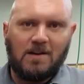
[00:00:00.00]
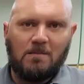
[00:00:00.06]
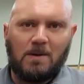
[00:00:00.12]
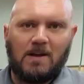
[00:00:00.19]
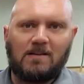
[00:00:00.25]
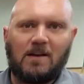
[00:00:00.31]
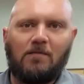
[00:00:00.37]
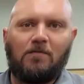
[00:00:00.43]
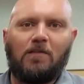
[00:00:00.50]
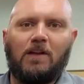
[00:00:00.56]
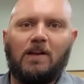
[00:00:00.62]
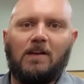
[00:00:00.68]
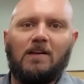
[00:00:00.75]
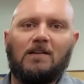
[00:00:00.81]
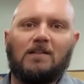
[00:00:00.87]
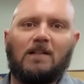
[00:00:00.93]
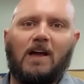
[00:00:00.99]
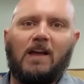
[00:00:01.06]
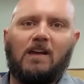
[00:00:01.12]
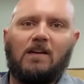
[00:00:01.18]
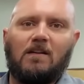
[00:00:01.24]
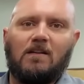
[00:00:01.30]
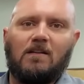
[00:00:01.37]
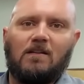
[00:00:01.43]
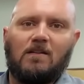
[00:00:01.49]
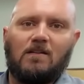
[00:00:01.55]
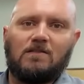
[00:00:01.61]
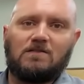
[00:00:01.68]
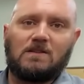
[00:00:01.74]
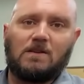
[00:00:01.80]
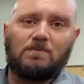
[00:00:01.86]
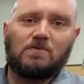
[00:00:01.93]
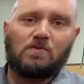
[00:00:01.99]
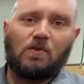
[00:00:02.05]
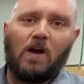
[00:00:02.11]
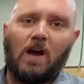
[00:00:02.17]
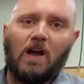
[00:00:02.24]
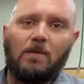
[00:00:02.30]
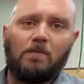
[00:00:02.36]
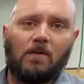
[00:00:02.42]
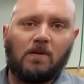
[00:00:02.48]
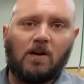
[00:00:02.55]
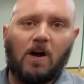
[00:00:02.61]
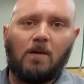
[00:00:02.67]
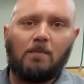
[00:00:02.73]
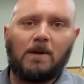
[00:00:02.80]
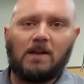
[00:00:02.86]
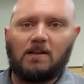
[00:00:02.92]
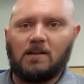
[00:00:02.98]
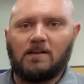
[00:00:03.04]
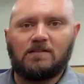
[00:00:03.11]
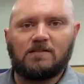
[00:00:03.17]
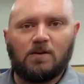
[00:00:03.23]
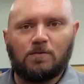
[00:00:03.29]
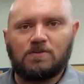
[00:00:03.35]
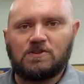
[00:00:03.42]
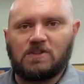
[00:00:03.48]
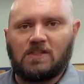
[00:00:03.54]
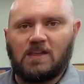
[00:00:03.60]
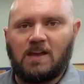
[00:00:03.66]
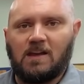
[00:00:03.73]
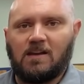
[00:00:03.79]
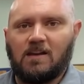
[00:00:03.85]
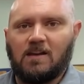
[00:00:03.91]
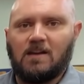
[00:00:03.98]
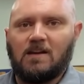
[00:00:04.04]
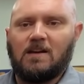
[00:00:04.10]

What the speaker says: But definitely like, subscribe, comment, let us know what you think.